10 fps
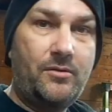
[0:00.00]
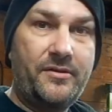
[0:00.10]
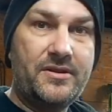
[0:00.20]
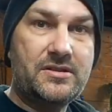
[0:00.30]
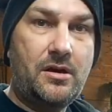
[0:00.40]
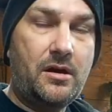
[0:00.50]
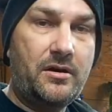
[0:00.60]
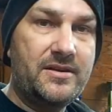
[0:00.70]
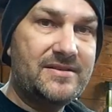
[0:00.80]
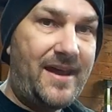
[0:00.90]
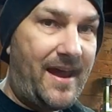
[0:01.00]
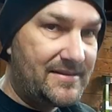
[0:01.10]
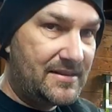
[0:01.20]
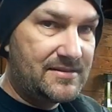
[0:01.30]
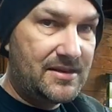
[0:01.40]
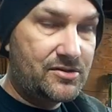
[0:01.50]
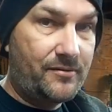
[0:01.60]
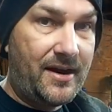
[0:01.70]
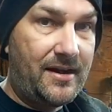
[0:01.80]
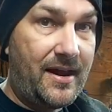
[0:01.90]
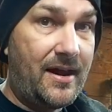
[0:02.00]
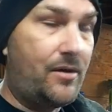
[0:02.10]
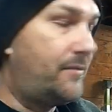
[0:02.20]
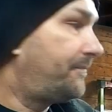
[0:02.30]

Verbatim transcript: on this car is as it sits right now?